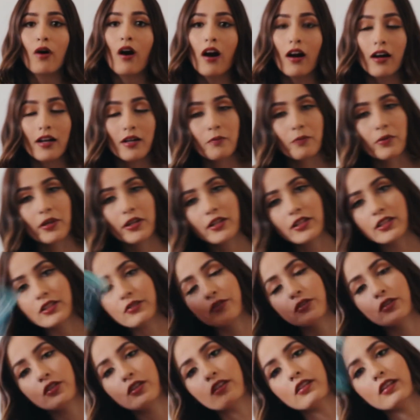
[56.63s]
hot in
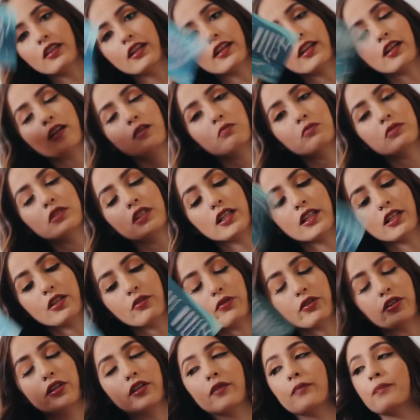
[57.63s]
Bakersfield, like I'm dying
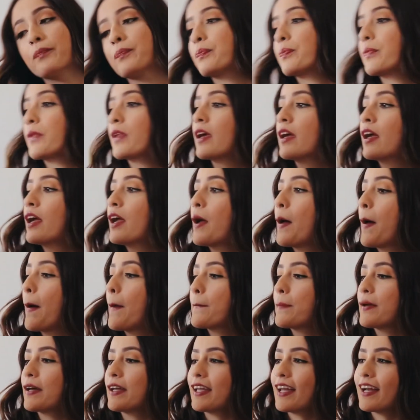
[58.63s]
right now.
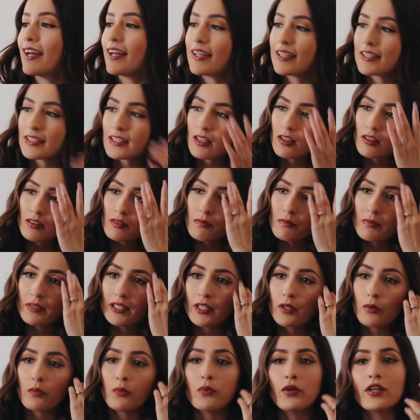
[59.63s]
But yeah, it's called
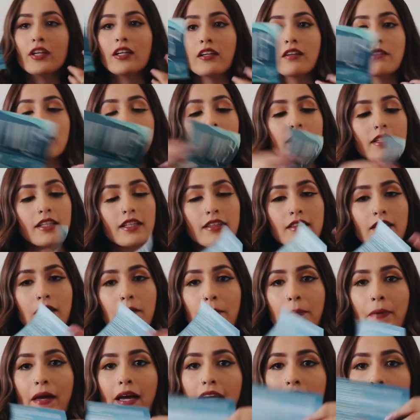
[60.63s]
Make Waves, and in the
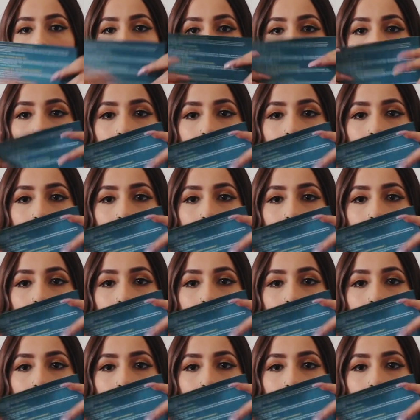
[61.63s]
back of